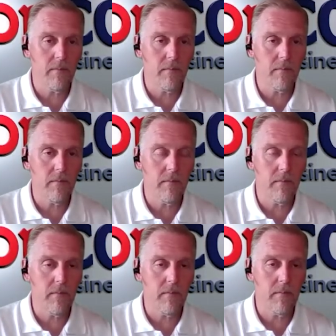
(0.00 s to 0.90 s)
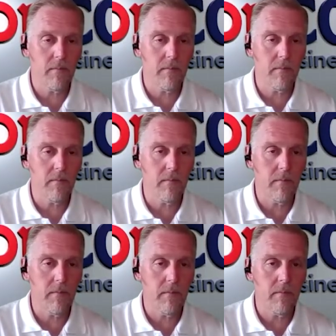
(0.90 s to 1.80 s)

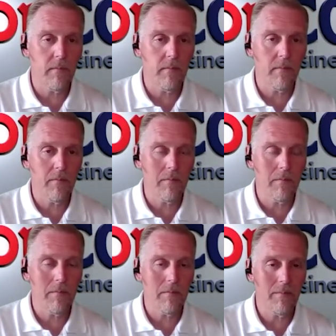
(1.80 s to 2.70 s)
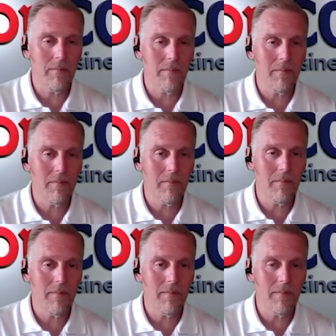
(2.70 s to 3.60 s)

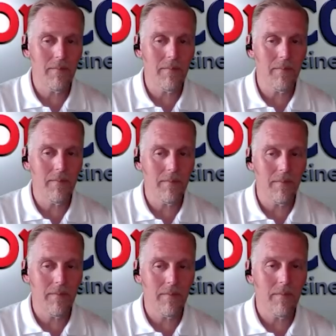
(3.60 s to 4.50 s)
[no speech]